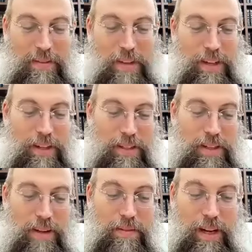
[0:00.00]

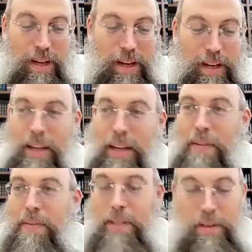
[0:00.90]
Katsava,
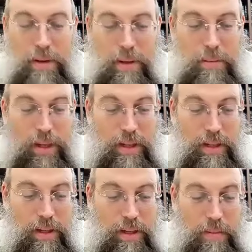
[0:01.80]

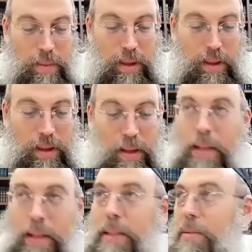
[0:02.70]
screaming.
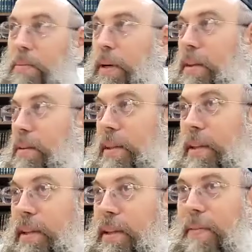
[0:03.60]
He says, What are you doing?
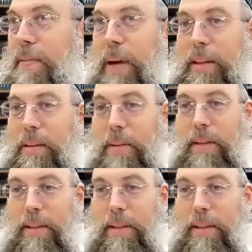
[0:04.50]
You give that back to me.